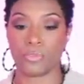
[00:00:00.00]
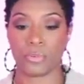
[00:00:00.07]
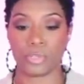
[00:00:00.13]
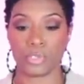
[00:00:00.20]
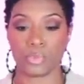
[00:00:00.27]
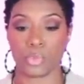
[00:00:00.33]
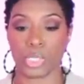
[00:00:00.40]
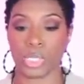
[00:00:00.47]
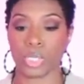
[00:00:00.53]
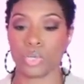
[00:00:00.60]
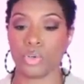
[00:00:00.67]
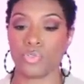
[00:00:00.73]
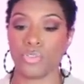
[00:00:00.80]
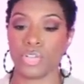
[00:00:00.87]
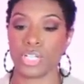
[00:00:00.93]
First, we're going to
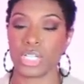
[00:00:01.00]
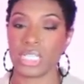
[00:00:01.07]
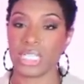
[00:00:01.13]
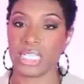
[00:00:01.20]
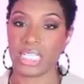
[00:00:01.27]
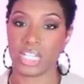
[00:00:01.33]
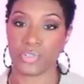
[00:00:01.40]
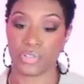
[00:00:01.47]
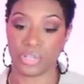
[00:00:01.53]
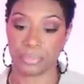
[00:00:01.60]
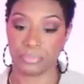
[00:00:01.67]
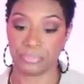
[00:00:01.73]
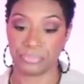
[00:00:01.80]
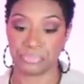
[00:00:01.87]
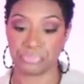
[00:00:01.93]
go over here to
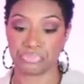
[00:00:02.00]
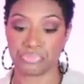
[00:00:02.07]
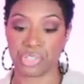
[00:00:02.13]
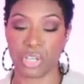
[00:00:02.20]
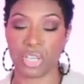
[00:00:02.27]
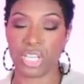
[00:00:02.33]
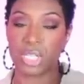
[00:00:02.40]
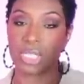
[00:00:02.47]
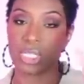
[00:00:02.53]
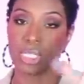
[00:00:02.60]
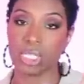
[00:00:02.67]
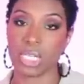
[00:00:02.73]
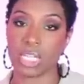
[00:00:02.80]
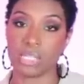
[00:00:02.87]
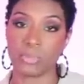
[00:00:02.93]
Zara and get us
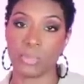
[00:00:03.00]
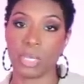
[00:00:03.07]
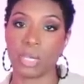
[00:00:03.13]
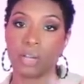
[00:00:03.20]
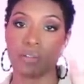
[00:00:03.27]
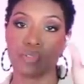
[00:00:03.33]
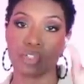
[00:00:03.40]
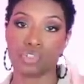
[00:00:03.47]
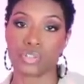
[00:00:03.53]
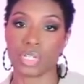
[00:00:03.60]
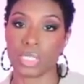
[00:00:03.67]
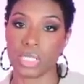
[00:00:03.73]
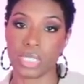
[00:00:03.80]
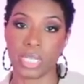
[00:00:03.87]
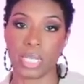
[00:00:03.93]
a nice pair of
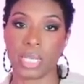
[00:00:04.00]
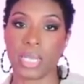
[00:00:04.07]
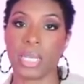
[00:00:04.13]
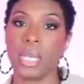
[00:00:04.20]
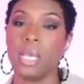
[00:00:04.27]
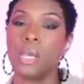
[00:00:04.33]
straight leg,